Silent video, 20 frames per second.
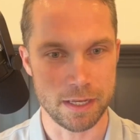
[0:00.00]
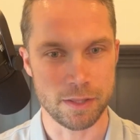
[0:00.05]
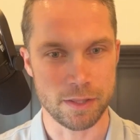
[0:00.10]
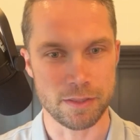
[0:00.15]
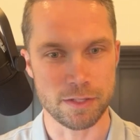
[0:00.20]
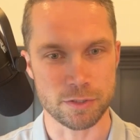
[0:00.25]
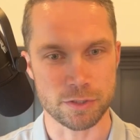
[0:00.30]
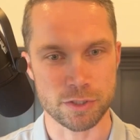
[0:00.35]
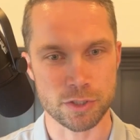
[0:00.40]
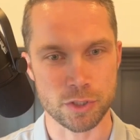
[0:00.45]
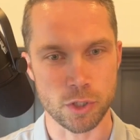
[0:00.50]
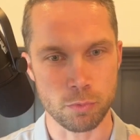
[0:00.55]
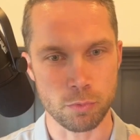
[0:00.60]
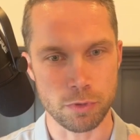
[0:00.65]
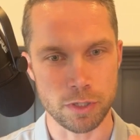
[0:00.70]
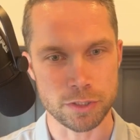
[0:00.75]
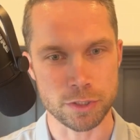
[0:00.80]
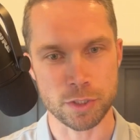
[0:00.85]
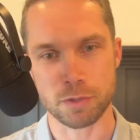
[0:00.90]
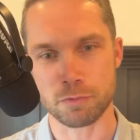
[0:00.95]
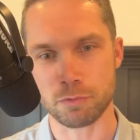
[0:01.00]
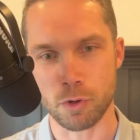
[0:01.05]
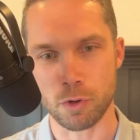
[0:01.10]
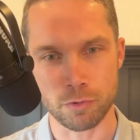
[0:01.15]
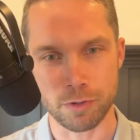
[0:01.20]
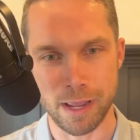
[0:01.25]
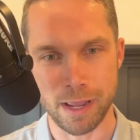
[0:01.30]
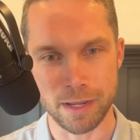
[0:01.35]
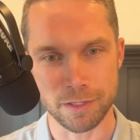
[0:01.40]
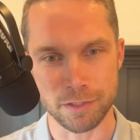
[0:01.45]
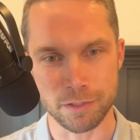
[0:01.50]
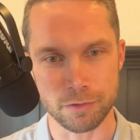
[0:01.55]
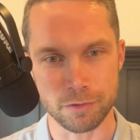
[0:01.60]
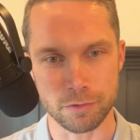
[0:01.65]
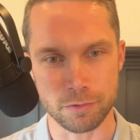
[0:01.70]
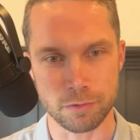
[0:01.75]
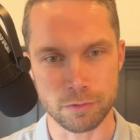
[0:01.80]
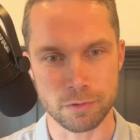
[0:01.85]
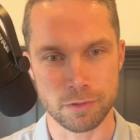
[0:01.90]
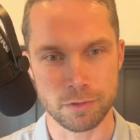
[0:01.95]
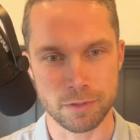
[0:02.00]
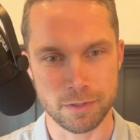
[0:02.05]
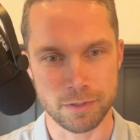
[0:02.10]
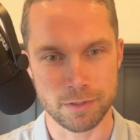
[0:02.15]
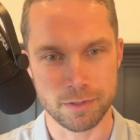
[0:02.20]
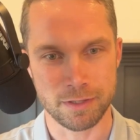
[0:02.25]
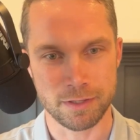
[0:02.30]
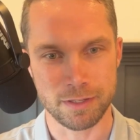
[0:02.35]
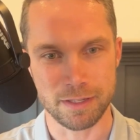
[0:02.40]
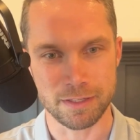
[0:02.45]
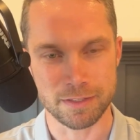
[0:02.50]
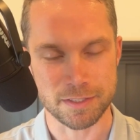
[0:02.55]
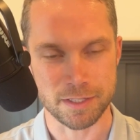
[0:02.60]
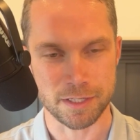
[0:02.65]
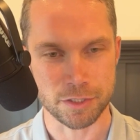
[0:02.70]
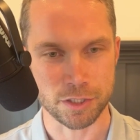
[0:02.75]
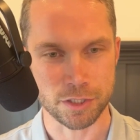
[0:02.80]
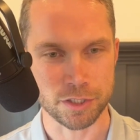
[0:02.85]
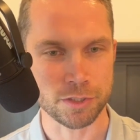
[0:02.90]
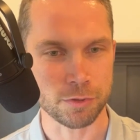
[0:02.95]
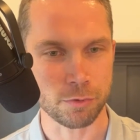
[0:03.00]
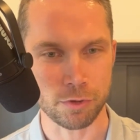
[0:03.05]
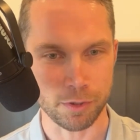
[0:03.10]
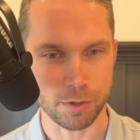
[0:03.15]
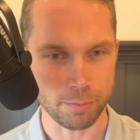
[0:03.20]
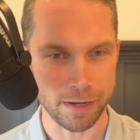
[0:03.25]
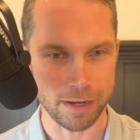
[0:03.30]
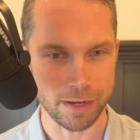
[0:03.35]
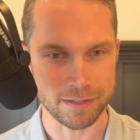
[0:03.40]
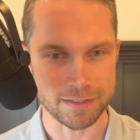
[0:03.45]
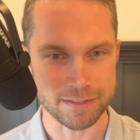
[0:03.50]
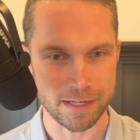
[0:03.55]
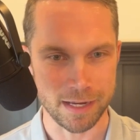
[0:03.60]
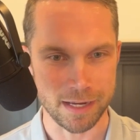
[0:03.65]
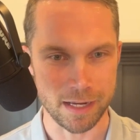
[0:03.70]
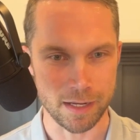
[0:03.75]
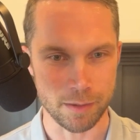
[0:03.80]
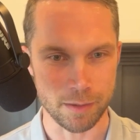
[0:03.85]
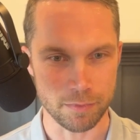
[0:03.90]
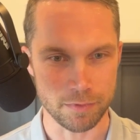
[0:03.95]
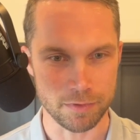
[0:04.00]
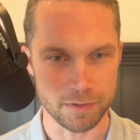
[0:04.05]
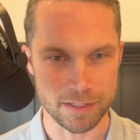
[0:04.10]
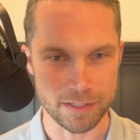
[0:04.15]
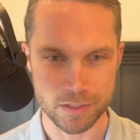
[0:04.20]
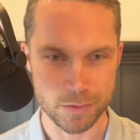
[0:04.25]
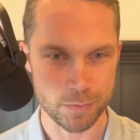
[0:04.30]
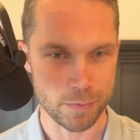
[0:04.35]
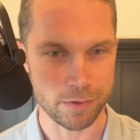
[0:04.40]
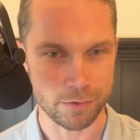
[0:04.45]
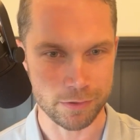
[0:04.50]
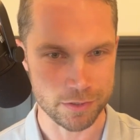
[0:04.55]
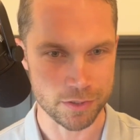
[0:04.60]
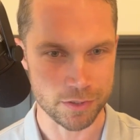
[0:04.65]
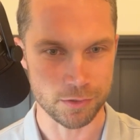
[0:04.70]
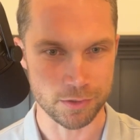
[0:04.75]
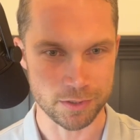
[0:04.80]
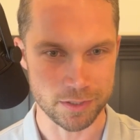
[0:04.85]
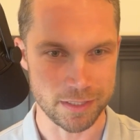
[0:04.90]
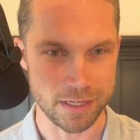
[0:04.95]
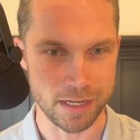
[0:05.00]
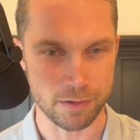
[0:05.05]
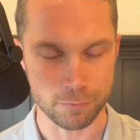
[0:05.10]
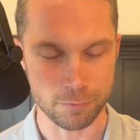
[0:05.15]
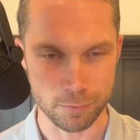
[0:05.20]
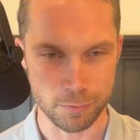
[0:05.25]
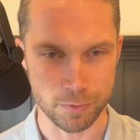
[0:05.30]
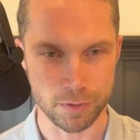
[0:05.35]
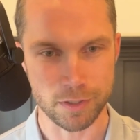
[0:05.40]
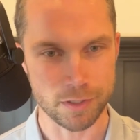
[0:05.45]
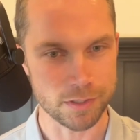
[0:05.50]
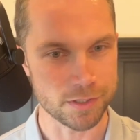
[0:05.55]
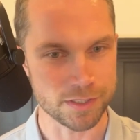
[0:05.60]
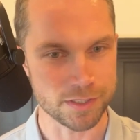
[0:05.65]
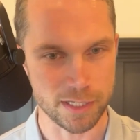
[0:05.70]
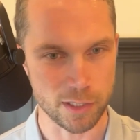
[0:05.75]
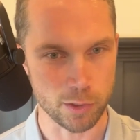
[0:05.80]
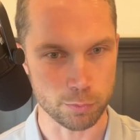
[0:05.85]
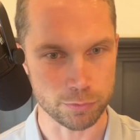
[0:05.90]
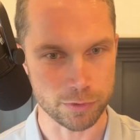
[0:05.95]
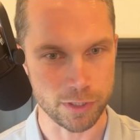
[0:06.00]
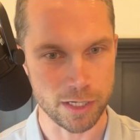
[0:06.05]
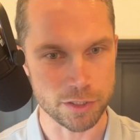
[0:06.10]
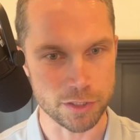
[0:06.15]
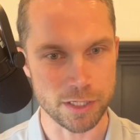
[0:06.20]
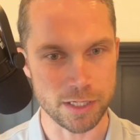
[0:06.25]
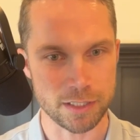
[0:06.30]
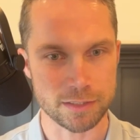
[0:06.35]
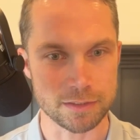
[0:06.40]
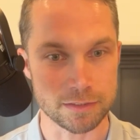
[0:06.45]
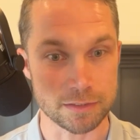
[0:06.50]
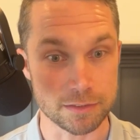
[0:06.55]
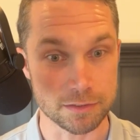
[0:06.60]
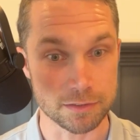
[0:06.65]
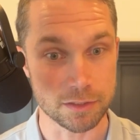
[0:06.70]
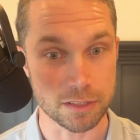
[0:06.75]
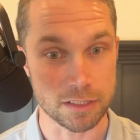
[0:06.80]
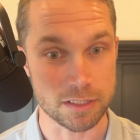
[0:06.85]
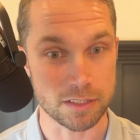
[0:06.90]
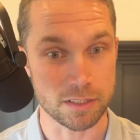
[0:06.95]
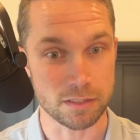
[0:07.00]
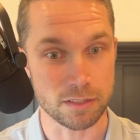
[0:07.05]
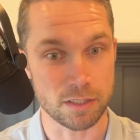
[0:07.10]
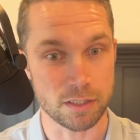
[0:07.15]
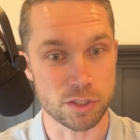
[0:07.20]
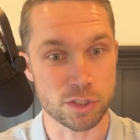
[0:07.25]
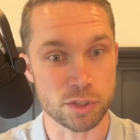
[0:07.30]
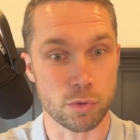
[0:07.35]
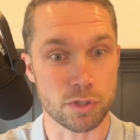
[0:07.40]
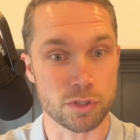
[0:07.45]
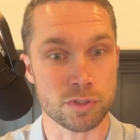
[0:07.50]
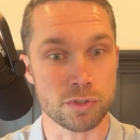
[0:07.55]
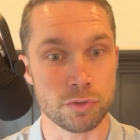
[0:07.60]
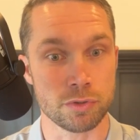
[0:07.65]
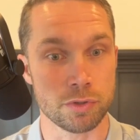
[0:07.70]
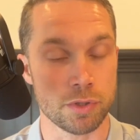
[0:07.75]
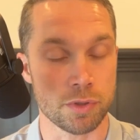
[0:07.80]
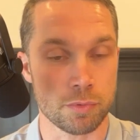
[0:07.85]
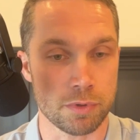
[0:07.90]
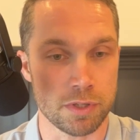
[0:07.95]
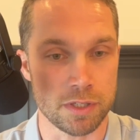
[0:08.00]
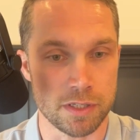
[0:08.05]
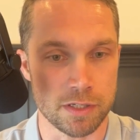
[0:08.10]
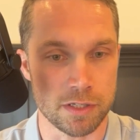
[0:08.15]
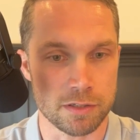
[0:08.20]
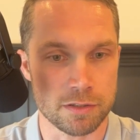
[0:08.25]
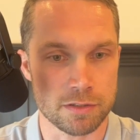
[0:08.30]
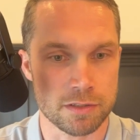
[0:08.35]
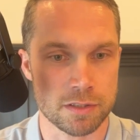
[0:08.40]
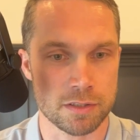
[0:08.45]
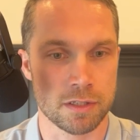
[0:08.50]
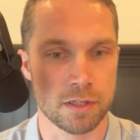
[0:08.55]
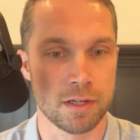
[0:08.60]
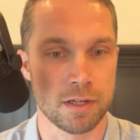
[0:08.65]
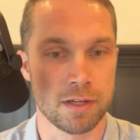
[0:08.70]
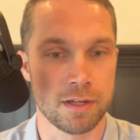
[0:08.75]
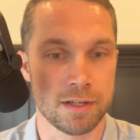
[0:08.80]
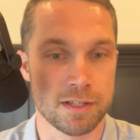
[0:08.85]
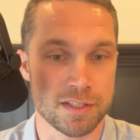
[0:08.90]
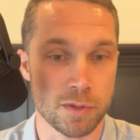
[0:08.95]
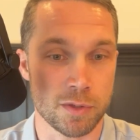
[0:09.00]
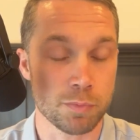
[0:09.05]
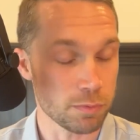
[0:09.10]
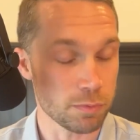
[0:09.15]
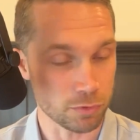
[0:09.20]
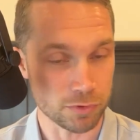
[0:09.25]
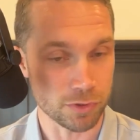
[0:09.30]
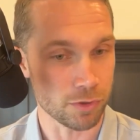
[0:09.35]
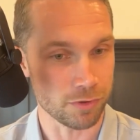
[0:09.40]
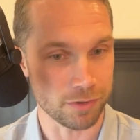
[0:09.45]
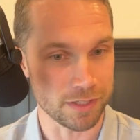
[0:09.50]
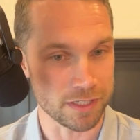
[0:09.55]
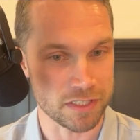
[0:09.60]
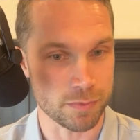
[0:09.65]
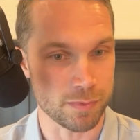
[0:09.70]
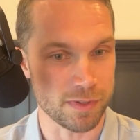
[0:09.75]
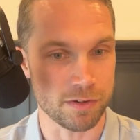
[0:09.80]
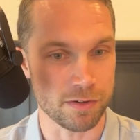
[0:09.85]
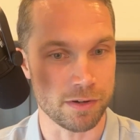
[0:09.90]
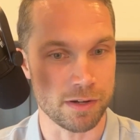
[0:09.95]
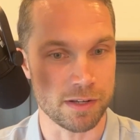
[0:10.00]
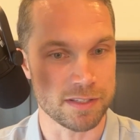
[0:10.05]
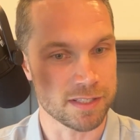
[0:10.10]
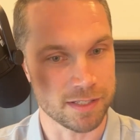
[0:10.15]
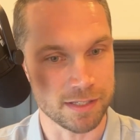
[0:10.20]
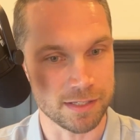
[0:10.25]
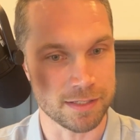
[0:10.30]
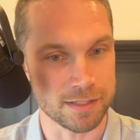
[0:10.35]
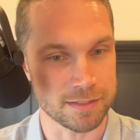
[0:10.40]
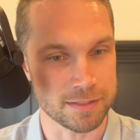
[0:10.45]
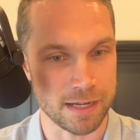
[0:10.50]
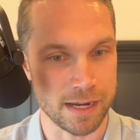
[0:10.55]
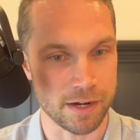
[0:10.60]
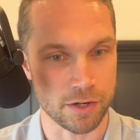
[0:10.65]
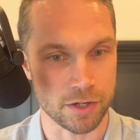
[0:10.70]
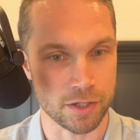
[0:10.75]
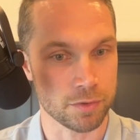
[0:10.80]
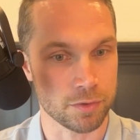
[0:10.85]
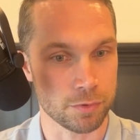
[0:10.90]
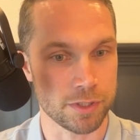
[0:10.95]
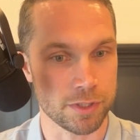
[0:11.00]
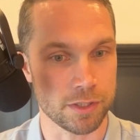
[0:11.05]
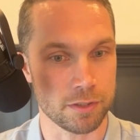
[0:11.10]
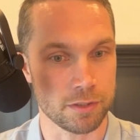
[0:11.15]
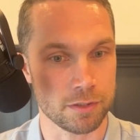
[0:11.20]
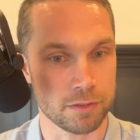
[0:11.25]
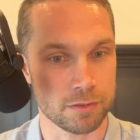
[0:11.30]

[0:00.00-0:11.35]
There's so much thrown at you in such a short amount of time. The experience you can get from a large-scale project in just a short 2 to 3 years, some people don't experience in an entire career.